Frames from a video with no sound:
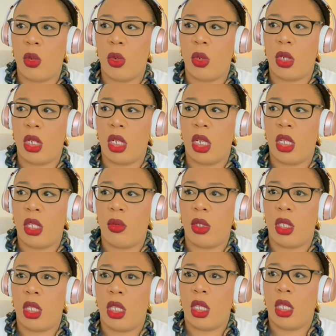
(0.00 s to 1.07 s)
order?
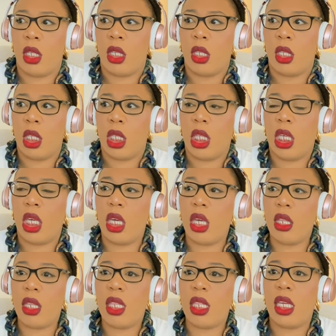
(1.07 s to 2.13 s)

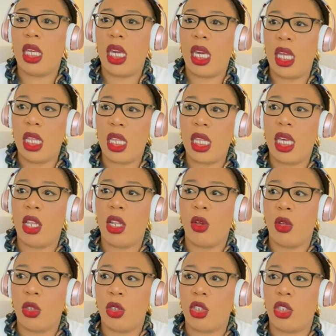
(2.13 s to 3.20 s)
Kill the alien
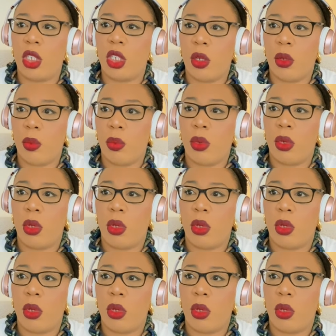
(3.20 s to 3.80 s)
on ship.